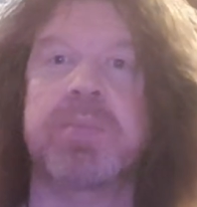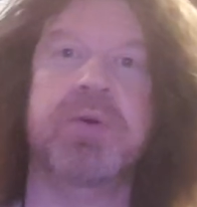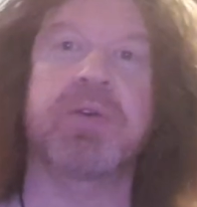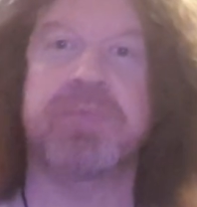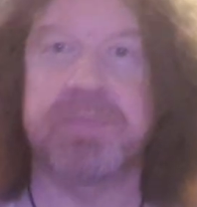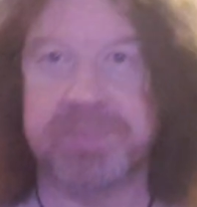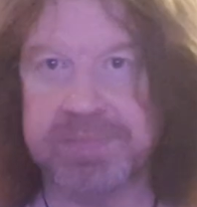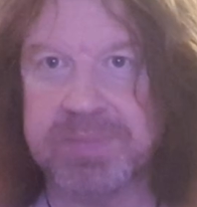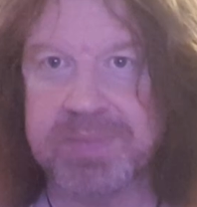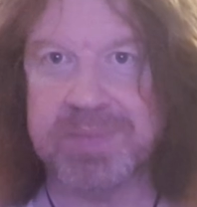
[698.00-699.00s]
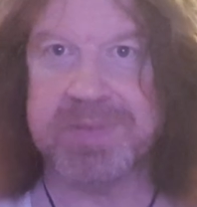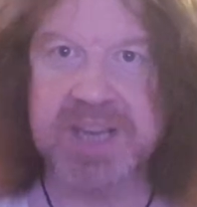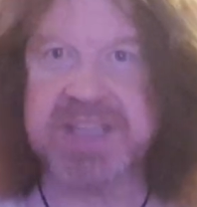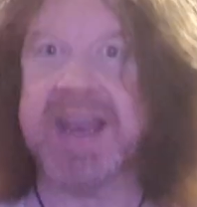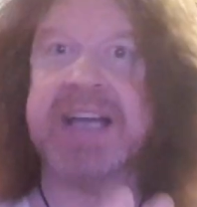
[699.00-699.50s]
but
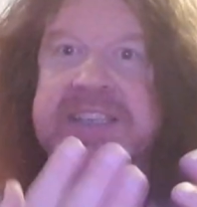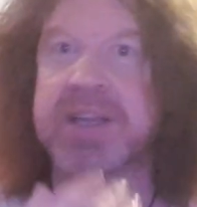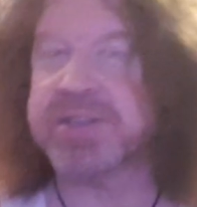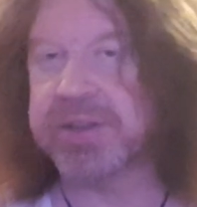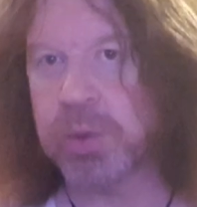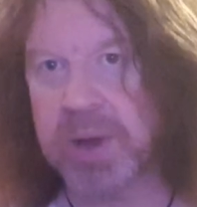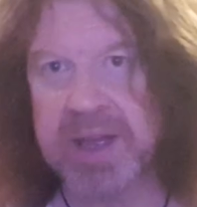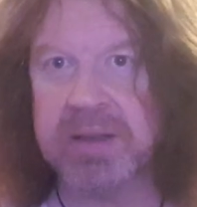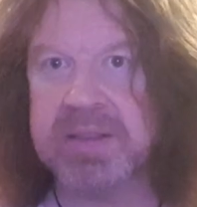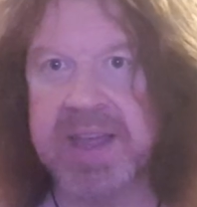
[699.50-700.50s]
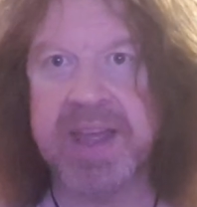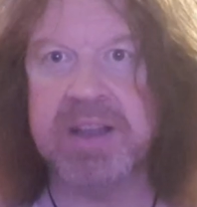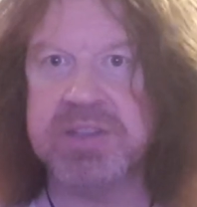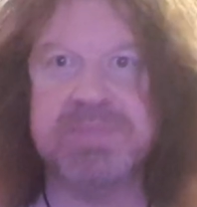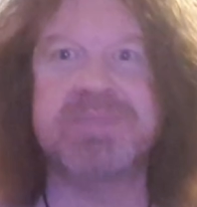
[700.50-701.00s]
she has an accident on the way out there
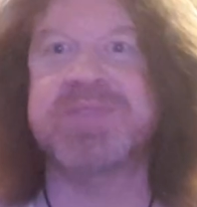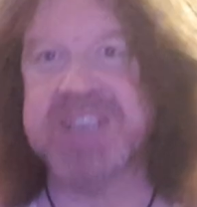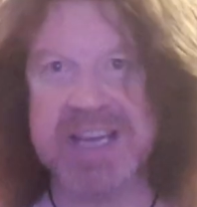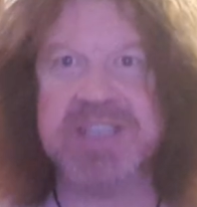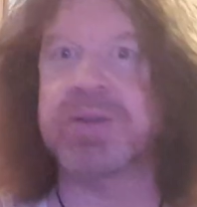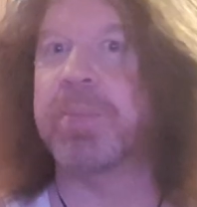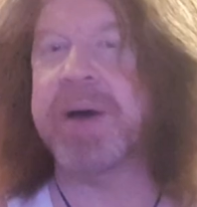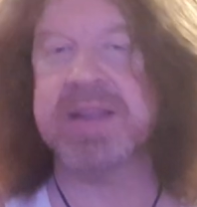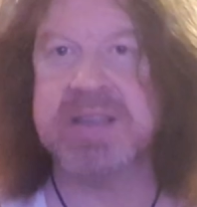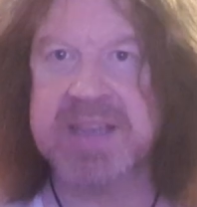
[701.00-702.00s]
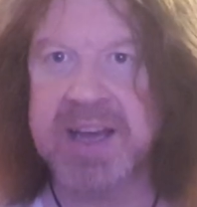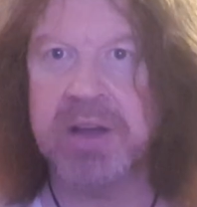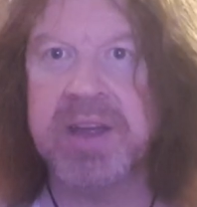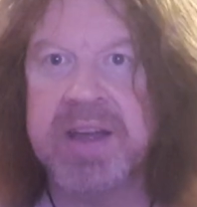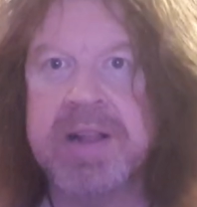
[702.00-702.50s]
and she has to come back to
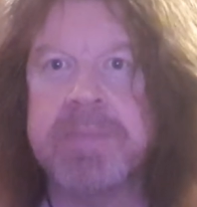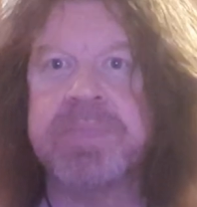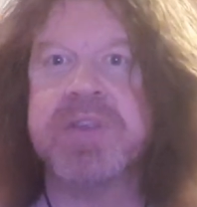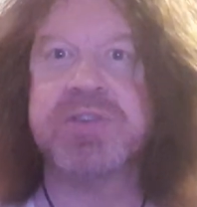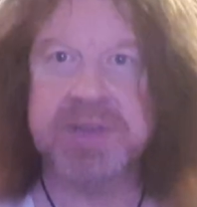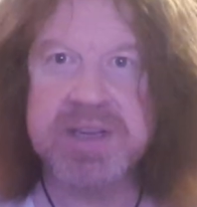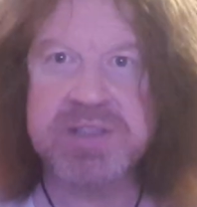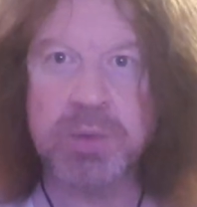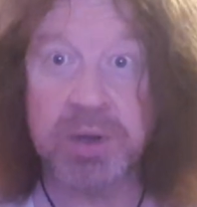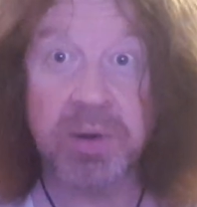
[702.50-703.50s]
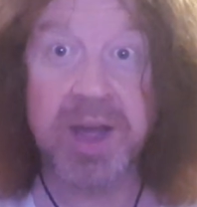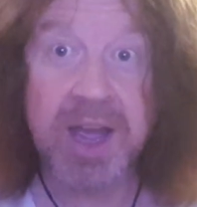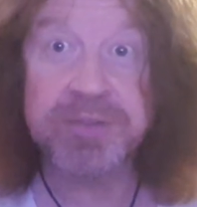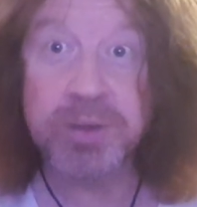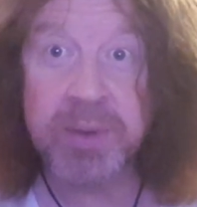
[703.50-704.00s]
town so these two are going to
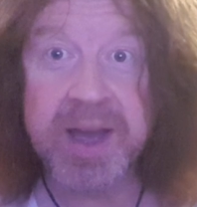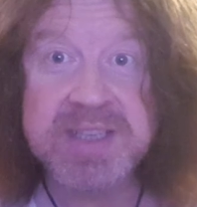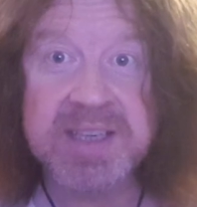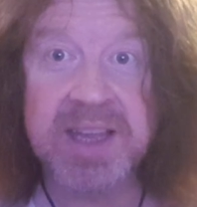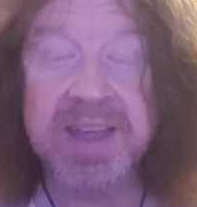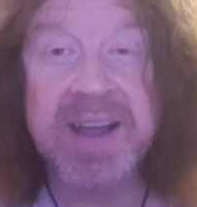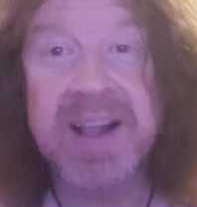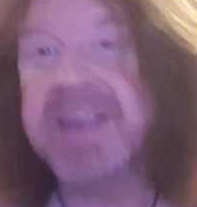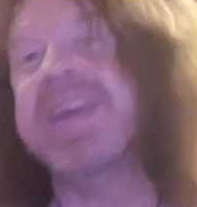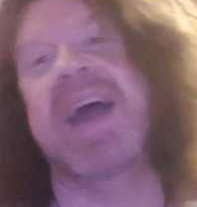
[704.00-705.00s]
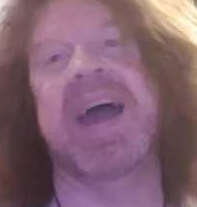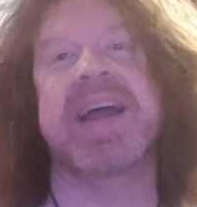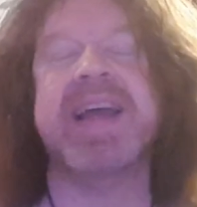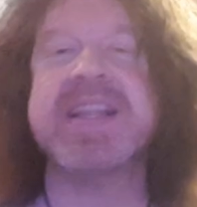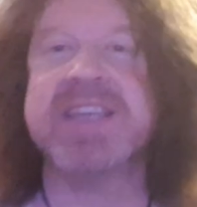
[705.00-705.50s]
have to work together. Yeah,
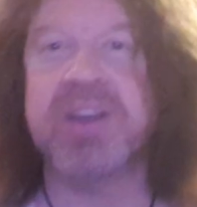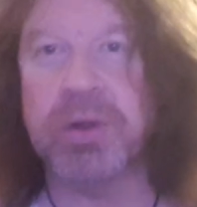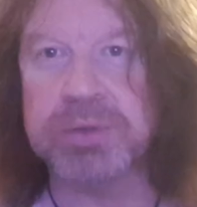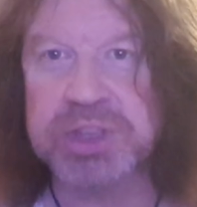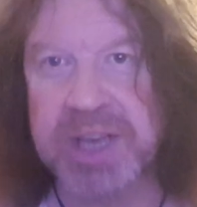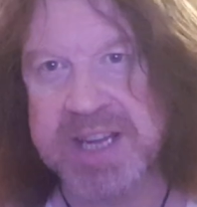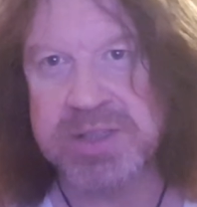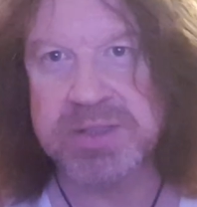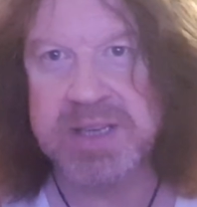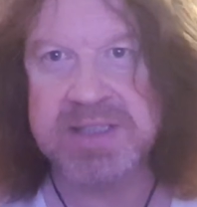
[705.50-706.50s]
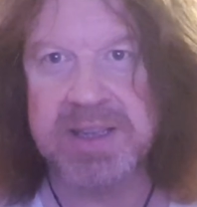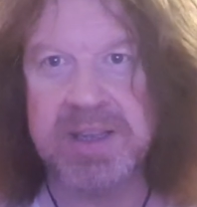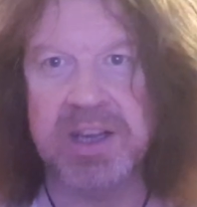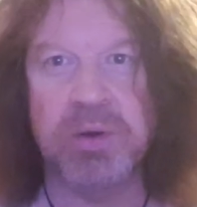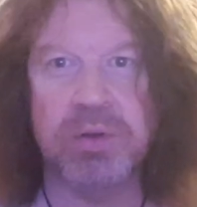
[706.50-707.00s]
it's an old chestnut, isn't it?
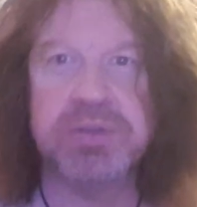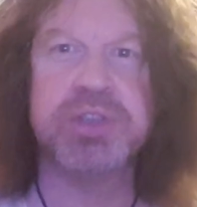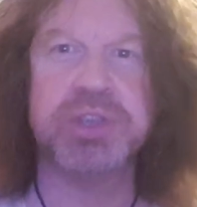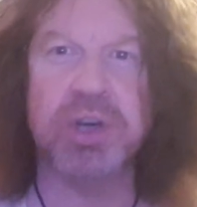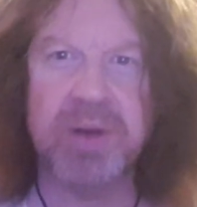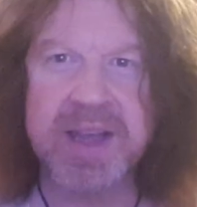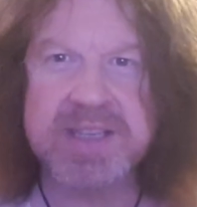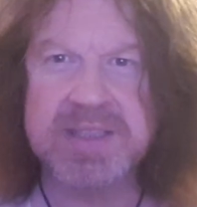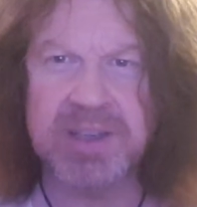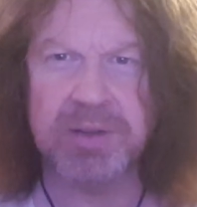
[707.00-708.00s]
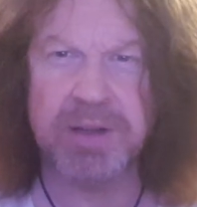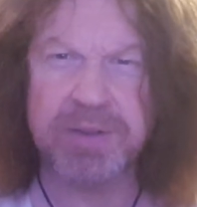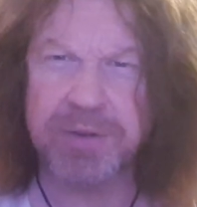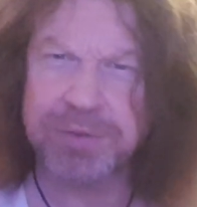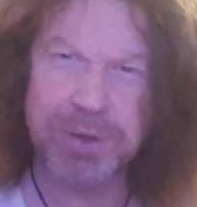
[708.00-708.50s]
You know, under duress, you know, they're,
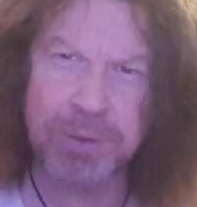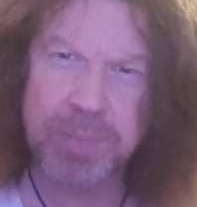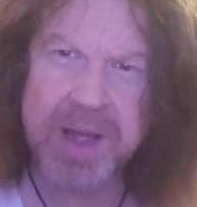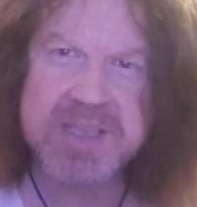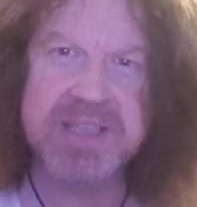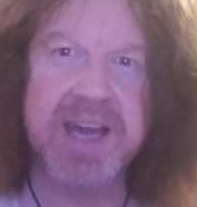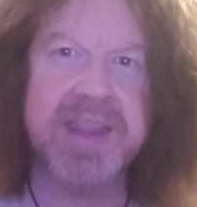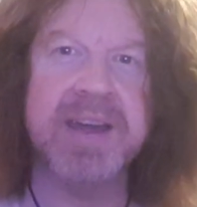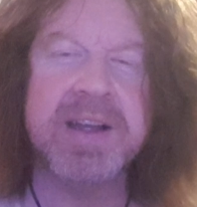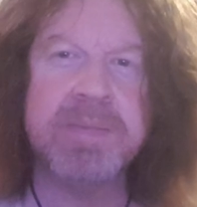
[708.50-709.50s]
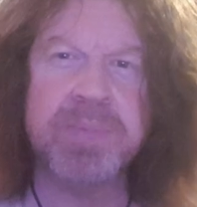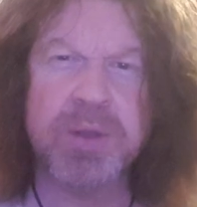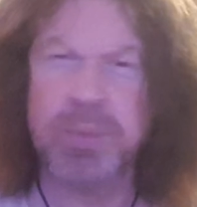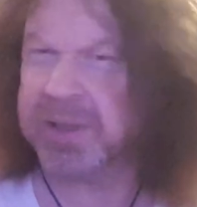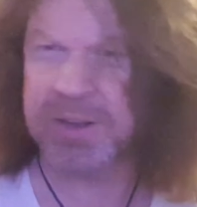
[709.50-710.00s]
they're flung back together.
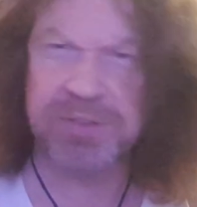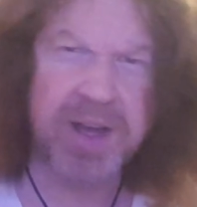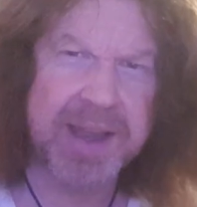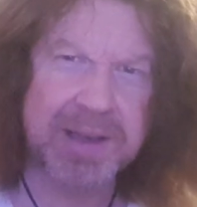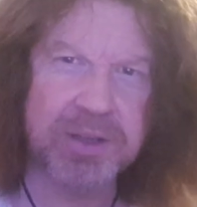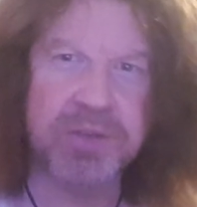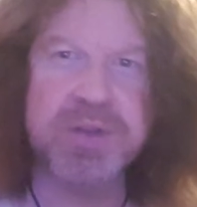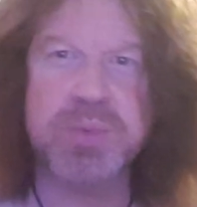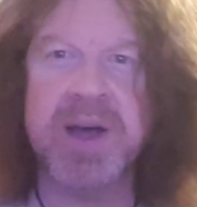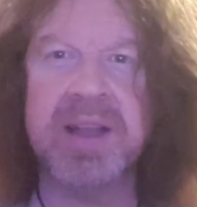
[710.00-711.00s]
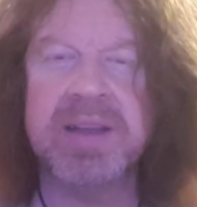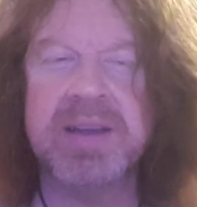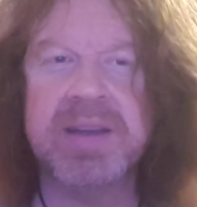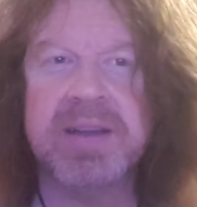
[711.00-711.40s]
Will they find love as well?